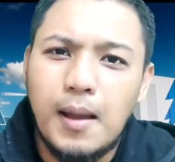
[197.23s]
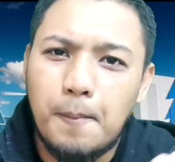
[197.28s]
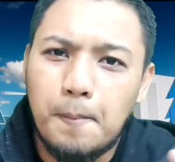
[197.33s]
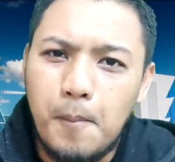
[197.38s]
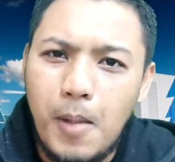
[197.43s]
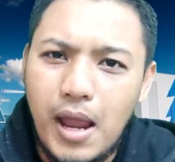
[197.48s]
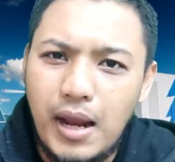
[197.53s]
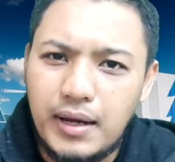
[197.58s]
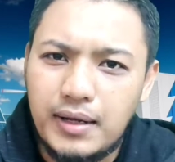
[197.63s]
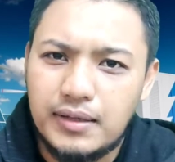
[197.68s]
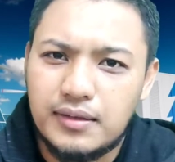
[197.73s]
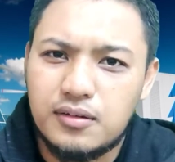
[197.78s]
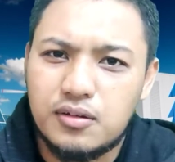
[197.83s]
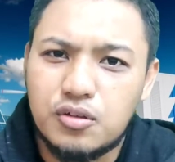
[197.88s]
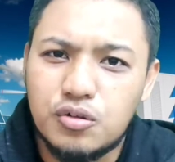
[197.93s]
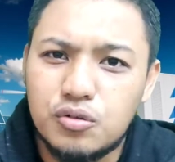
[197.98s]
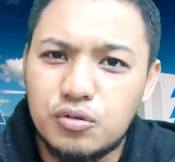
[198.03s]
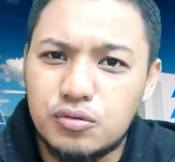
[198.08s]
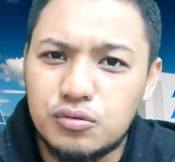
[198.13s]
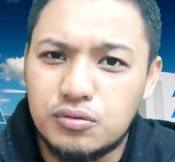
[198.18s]
back
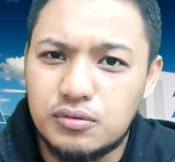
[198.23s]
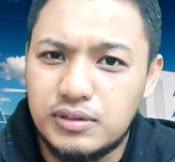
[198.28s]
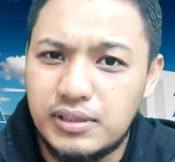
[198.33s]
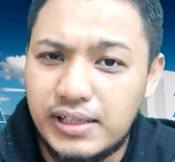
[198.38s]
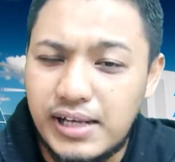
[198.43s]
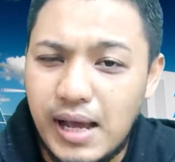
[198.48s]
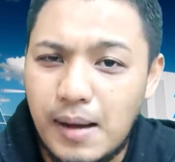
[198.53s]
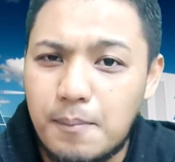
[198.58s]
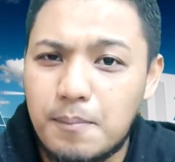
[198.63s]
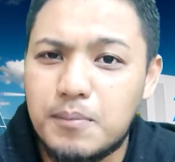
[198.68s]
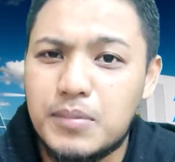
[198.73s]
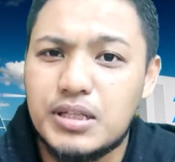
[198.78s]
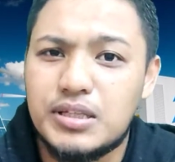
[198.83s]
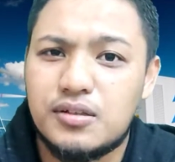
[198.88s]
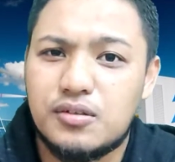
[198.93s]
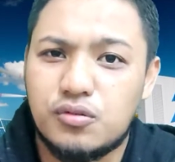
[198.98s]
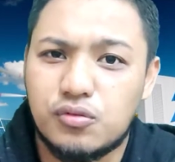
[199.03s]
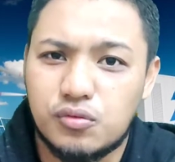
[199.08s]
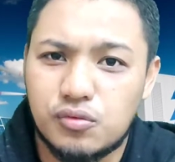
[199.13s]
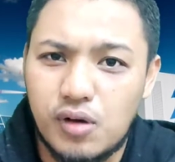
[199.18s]
to number
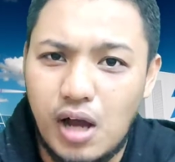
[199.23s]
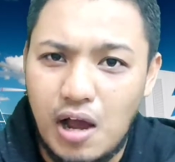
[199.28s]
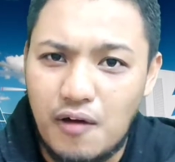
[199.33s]
2.